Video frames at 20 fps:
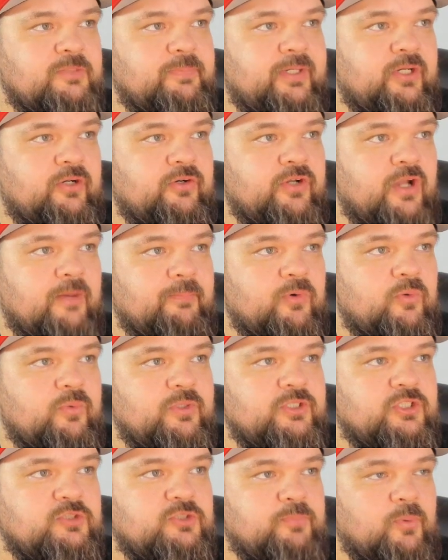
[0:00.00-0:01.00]
to be your number
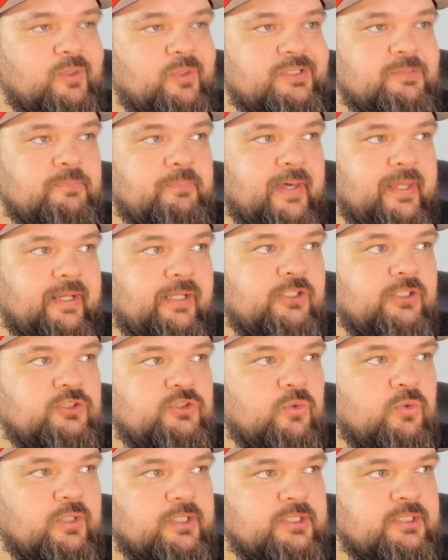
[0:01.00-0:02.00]
one sports betting
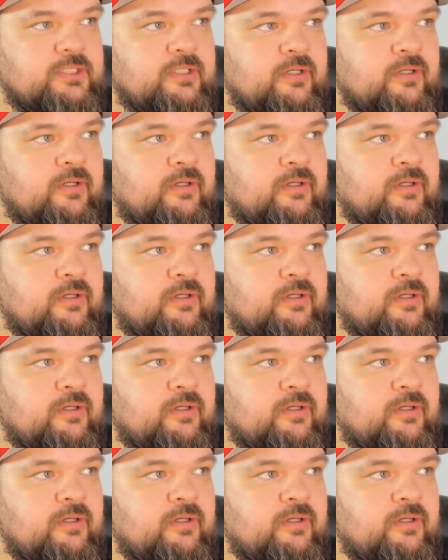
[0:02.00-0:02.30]
source.